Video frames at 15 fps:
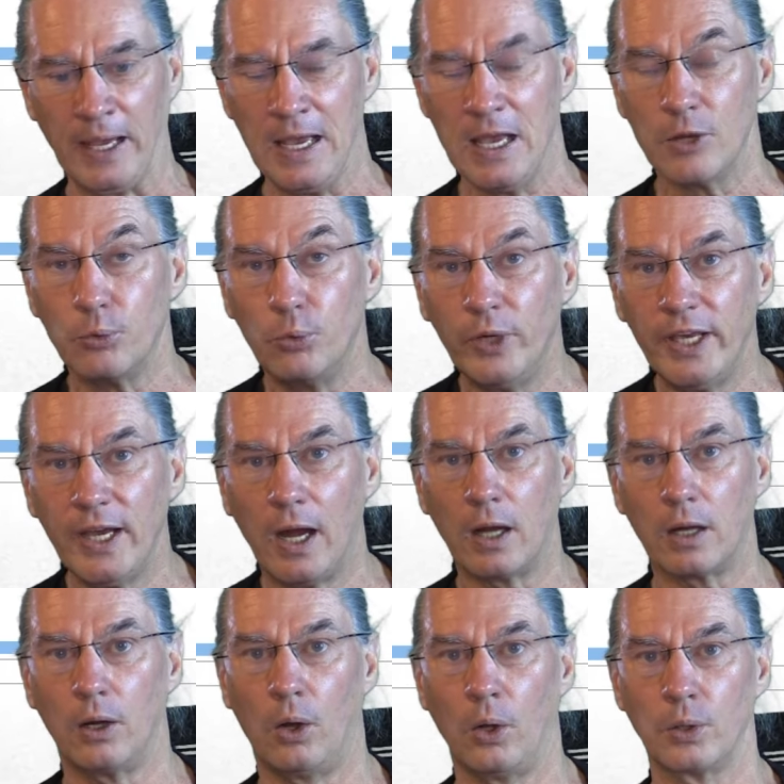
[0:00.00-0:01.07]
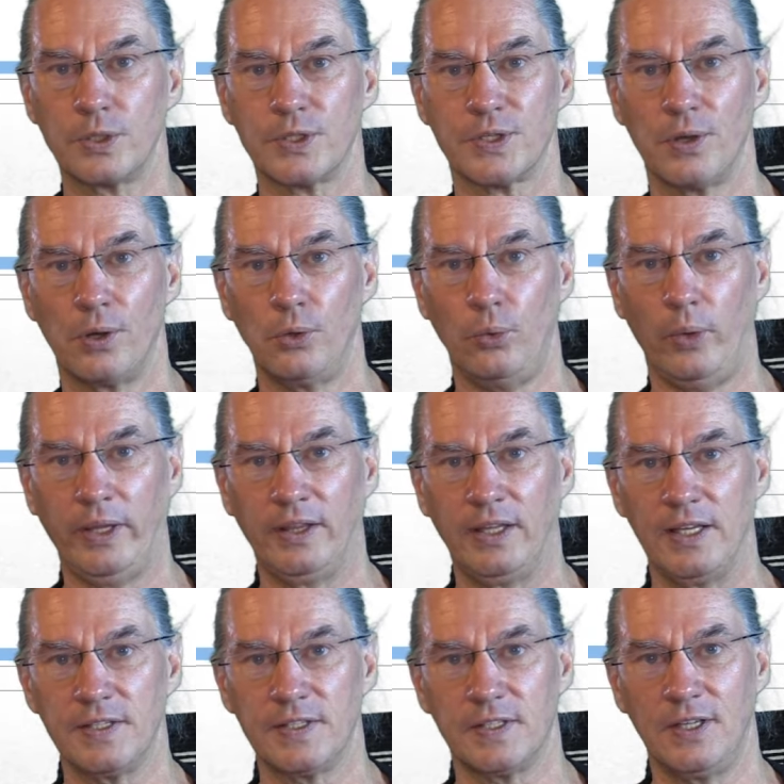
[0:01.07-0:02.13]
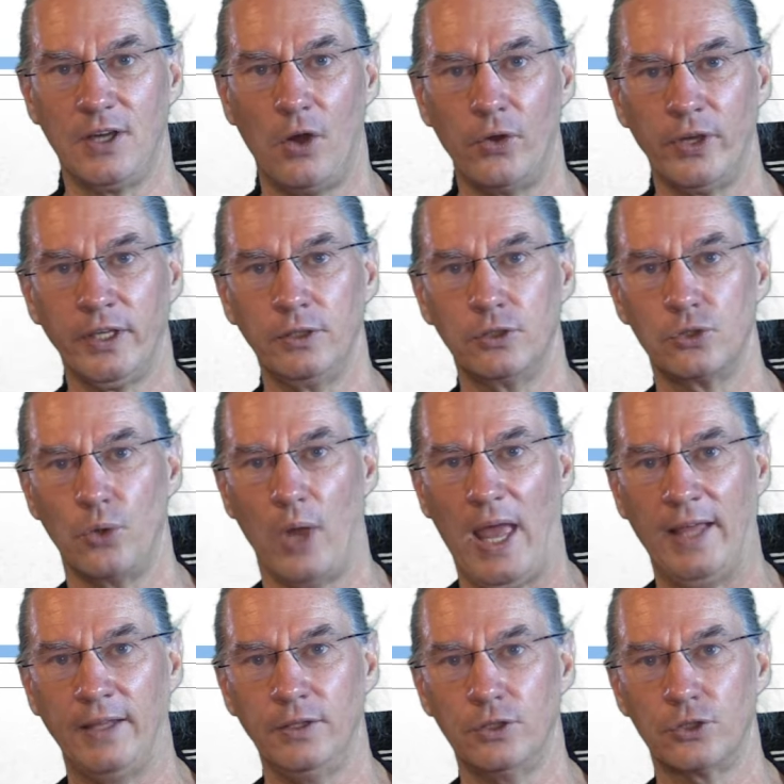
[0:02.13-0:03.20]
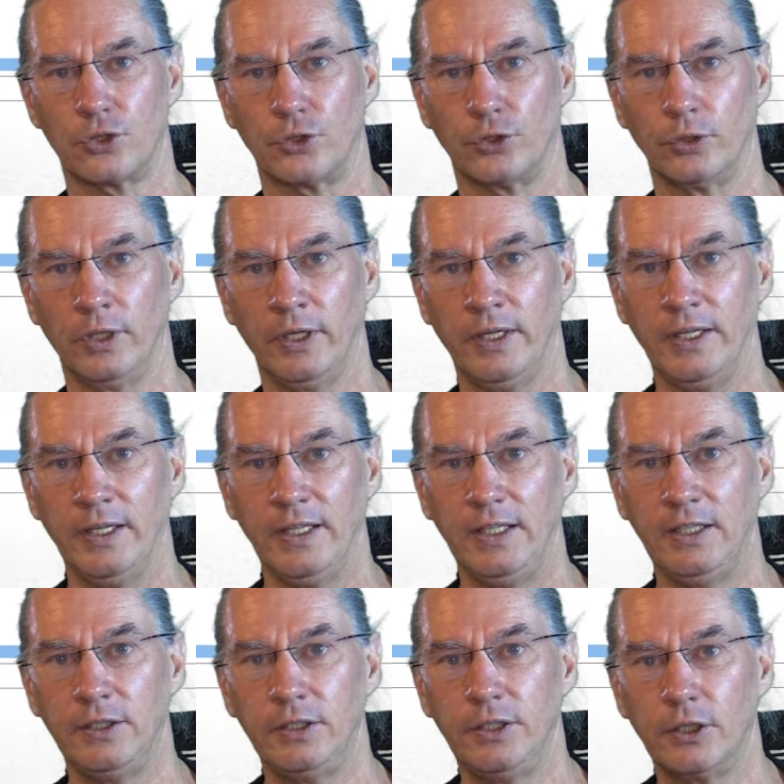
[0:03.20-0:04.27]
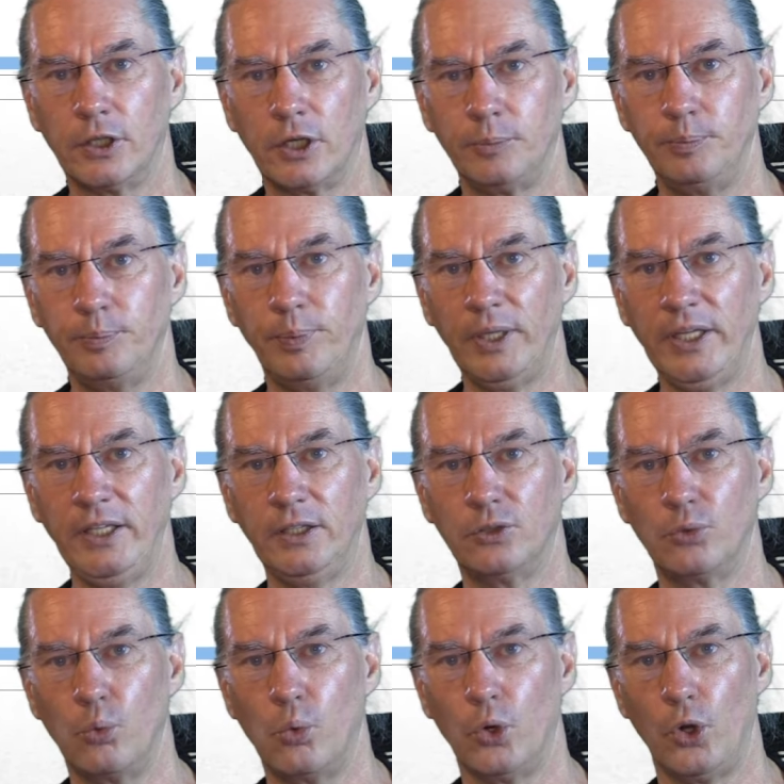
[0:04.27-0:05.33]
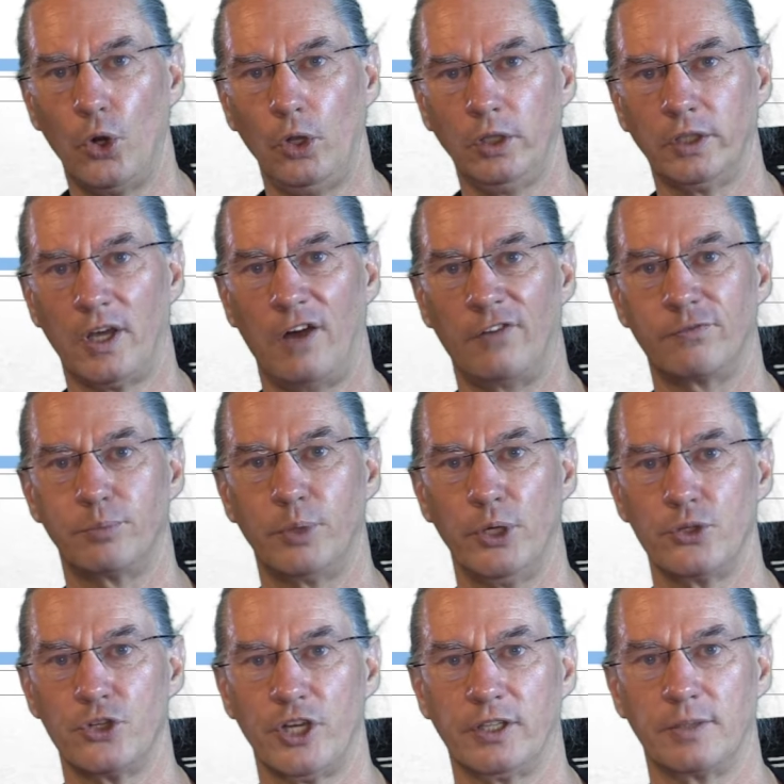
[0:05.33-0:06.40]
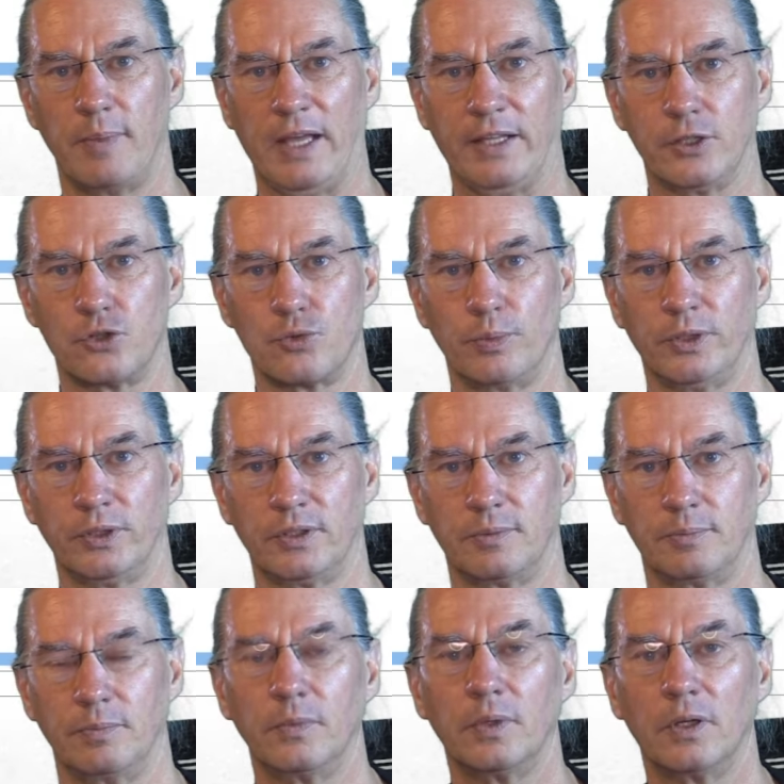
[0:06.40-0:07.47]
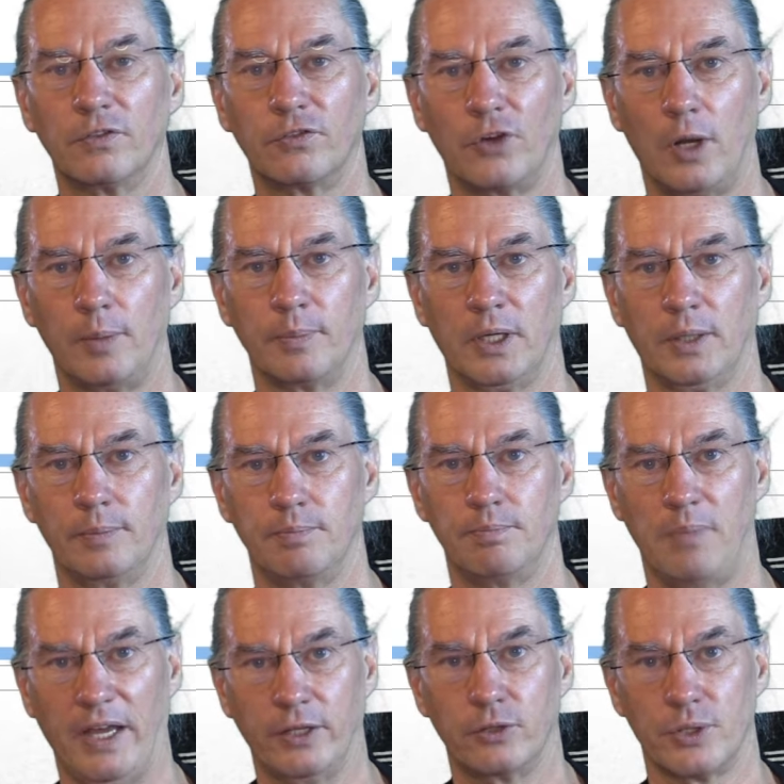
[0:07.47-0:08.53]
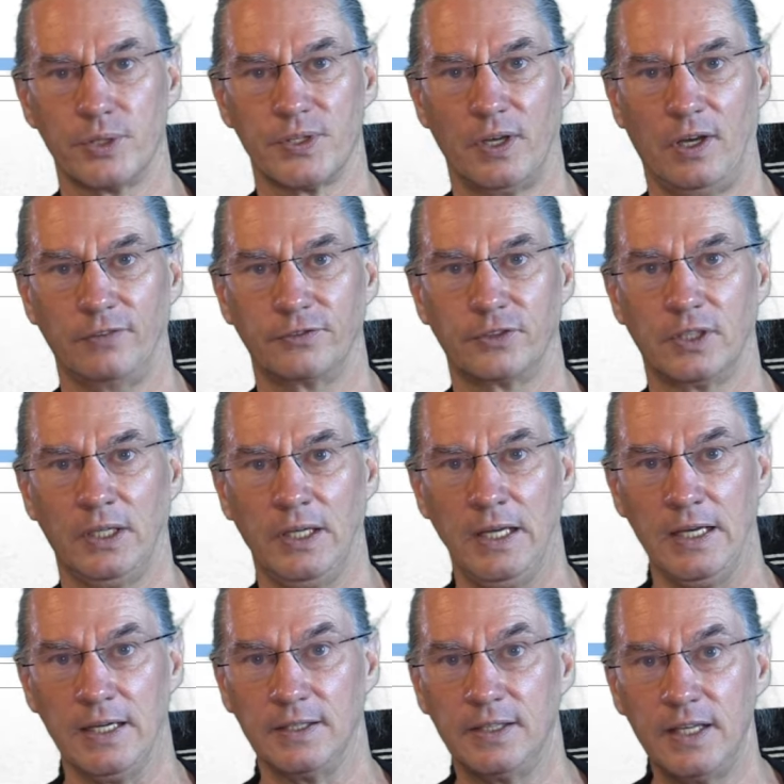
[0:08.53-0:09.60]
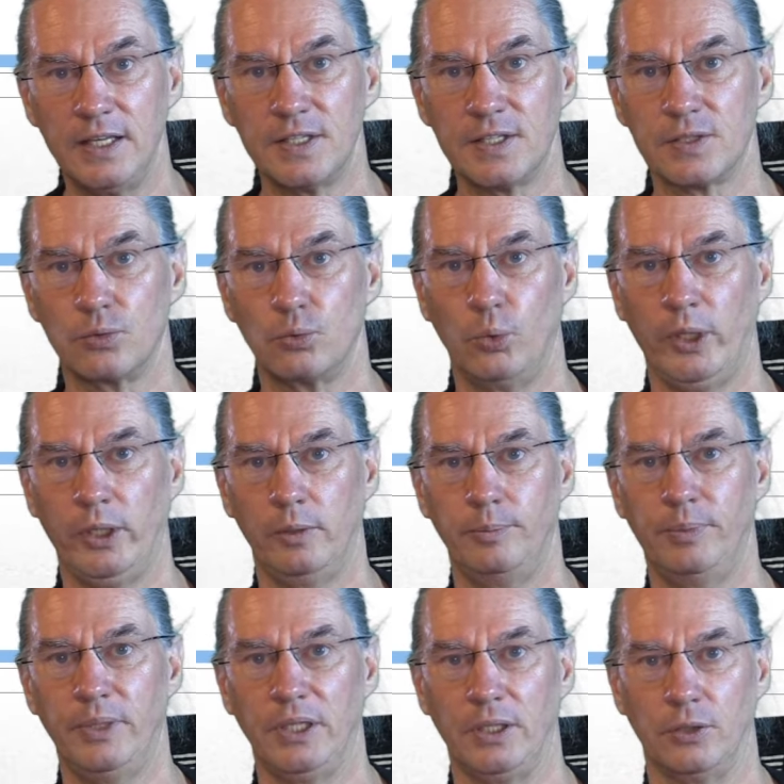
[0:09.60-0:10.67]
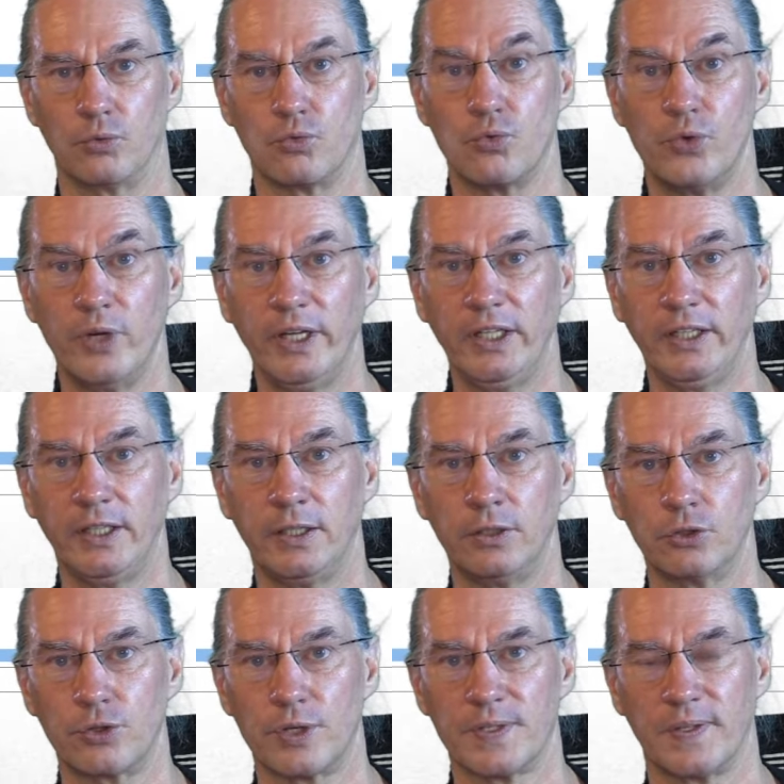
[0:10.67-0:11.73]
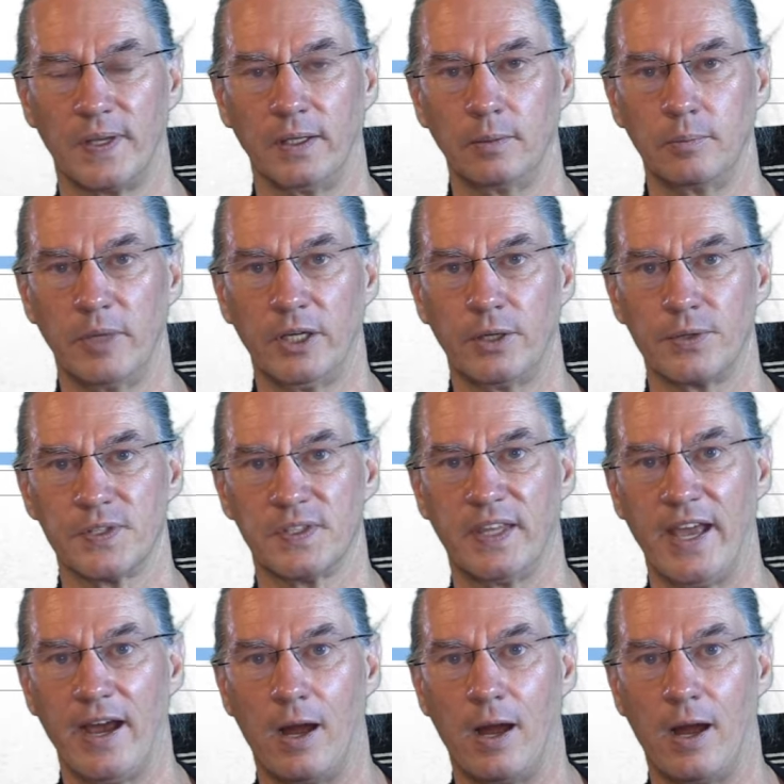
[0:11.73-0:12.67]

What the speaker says: We are also with this going to enter in the complete world of project management from Microsoft. This will be really interesting because there are